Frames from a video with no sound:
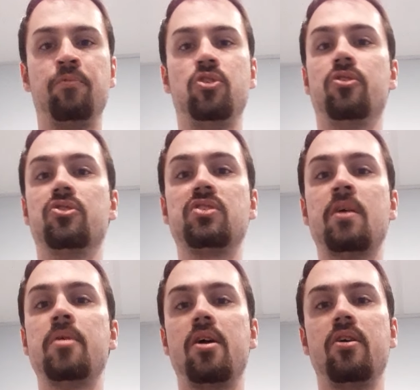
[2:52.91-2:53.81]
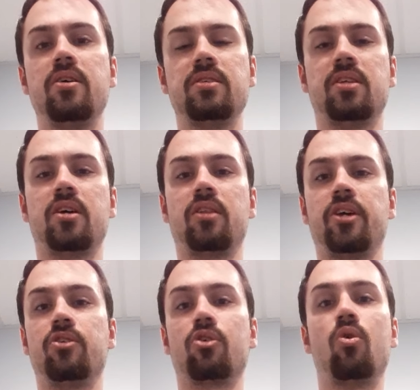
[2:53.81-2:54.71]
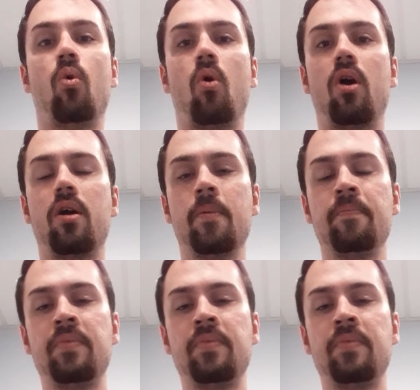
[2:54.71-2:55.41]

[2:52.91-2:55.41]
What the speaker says: There's some areas like your core,